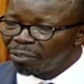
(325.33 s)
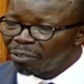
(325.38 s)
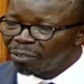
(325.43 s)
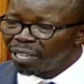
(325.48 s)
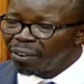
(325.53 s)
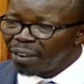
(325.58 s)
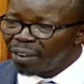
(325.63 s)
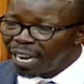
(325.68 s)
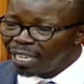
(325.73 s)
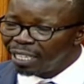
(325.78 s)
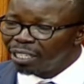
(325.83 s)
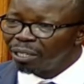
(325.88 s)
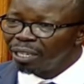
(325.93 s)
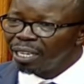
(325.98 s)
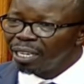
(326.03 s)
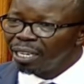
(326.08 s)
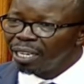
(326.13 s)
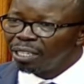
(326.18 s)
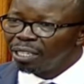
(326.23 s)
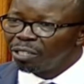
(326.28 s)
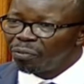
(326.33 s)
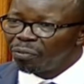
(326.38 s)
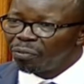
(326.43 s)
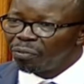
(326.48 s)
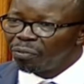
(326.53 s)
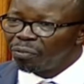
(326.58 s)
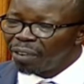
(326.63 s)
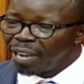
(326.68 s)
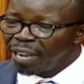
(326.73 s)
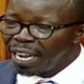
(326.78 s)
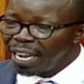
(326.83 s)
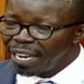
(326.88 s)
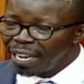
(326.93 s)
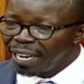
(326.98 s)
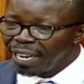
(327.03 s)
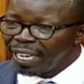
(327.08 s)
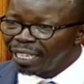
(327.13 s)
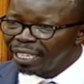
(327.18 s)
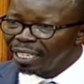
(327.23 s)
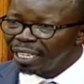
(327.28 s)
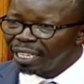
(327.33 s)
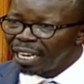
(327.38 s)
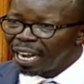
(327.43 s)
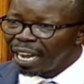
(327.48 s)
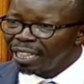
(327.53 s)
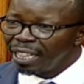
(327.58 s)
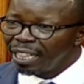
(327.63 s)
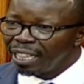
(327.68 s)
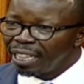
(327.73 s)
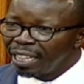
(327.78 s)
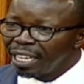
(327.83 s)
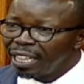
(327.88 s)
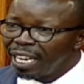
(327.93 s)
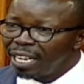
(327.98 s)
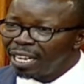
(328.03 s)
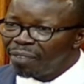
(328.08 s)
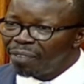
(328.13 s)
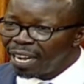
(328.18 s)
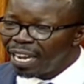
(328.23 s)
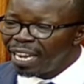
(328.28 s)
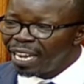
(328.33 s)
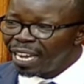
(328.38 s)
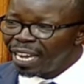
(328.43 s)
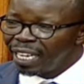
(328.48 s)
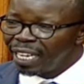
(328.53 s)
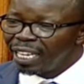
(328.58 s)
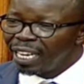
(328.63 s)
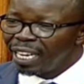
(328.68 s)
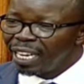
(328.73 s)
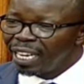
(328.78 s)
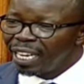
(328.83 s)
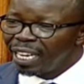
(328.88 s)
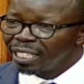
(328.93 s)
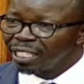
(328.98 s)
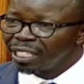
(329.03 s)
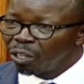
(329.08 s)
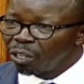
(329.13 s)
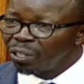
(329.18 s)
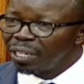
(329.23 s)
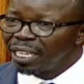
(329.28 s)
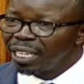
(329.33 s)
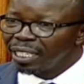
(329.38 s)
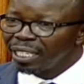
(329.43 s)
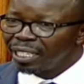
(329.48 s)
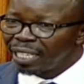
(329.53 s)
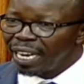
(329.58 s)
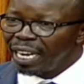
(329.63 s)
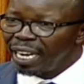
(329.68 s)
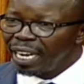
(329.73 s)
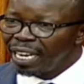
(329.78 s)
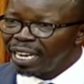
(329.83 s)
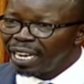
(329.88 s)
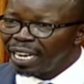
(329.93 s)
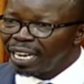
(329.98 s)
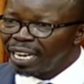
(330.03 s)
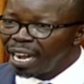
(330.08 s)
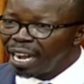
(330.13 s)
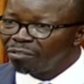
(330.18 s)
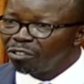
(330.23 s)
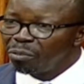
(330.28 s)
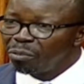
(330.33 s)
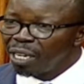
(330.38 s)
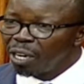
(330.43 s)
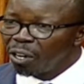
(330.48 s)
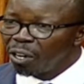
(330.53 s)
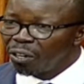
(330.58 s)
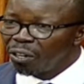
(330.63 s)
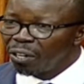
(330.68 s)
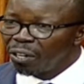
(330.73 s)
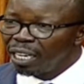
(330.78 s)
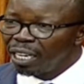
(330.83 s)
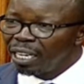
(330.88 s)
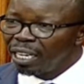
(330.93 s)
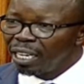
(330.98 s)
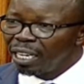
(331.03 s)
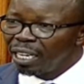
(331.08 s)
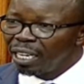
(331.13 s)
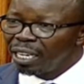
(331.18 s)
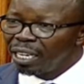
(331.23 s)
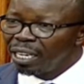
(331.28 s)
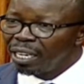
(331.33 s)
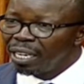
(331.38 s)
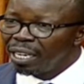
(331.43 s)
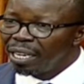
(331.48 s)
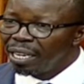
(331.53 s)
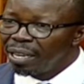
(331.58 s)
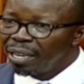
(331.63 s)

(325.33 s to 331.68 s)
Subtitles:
provides for the right to fair hearing, and that fair hearing does not necessarily have to be oral,